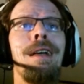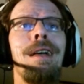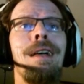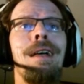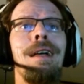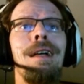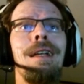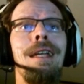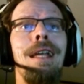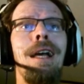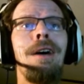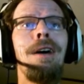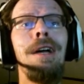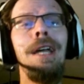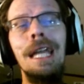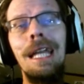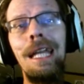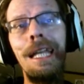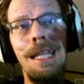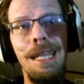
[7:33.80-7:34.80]
Now,
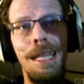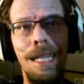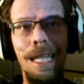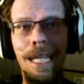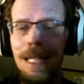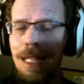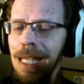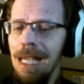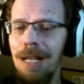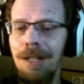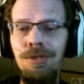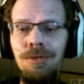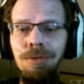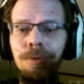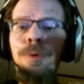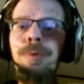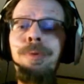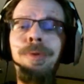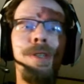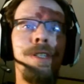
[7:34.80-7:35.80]
yeah,
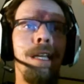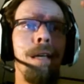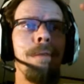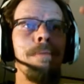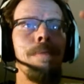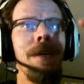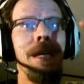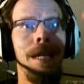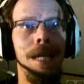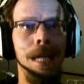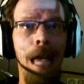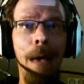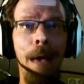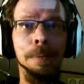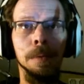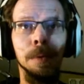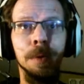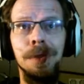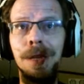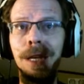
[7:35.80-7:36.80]
true, the same thing can
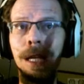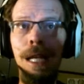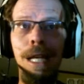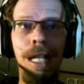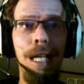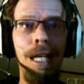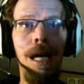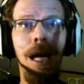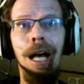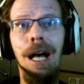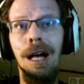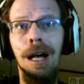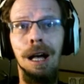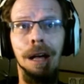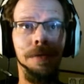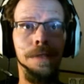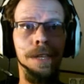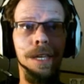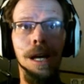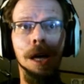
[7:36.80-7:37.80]
happen with any
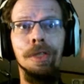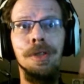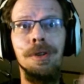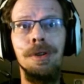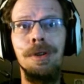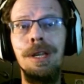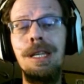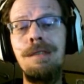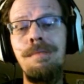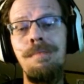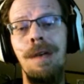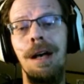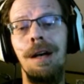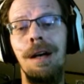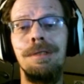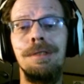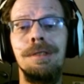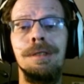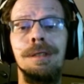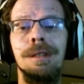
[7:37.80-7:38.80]
of the other
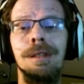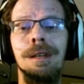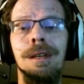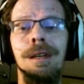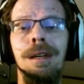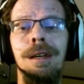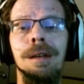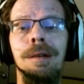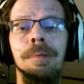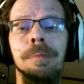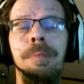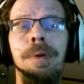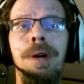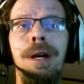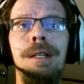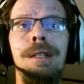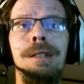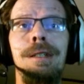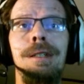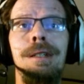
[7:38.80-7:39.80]
emails,
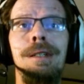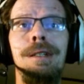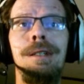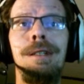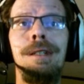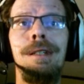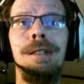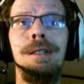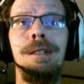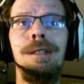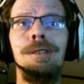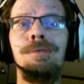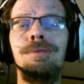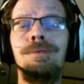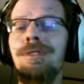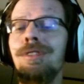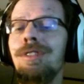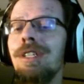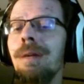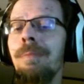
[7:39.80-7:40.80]
but you're
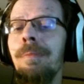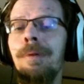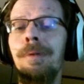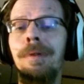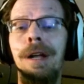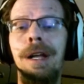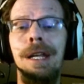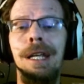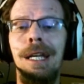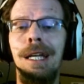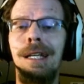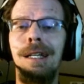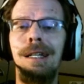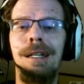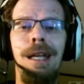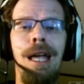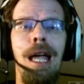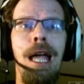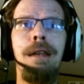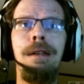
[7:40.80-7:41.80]
separating it,
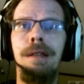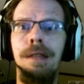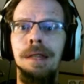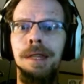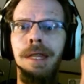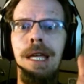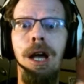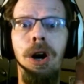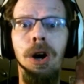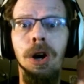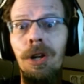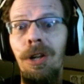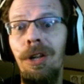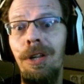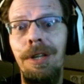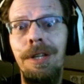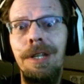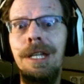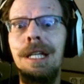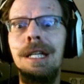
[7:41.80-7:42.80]
and they all
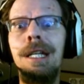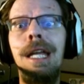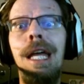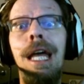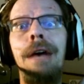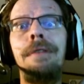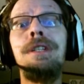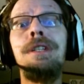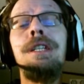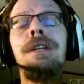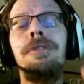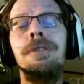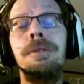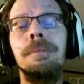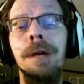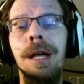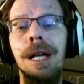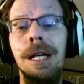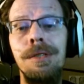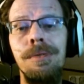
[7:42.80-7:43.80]
need to have a different
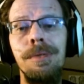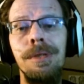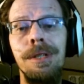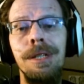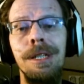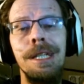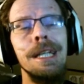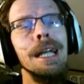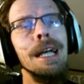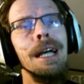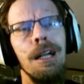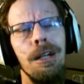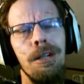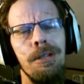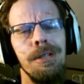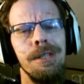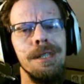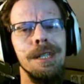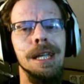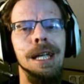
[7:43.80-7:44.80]
password. Yeah,
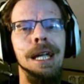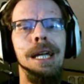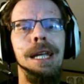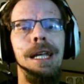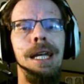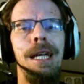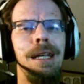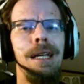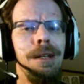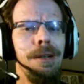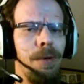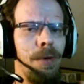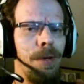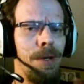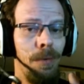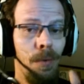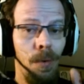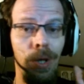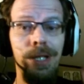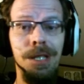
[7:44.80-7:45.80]
oh, it's a headache.
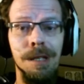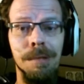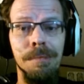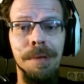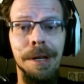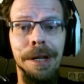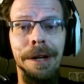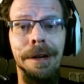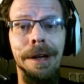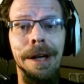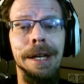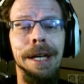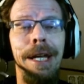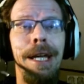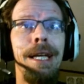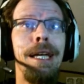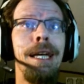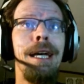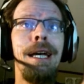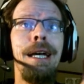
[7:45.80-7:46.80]
What's a bigger
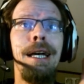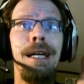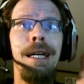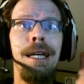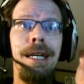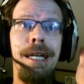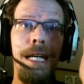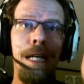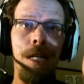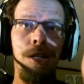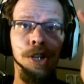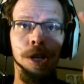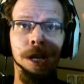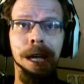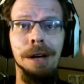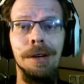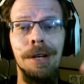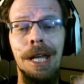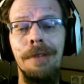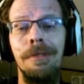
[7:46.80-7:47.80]
headache? Each
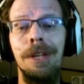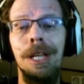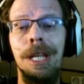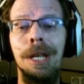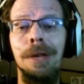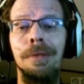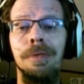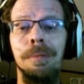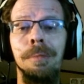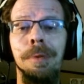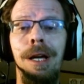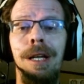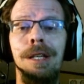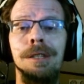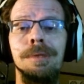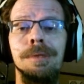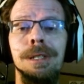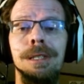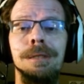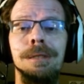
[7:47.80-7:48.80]
account having a different password,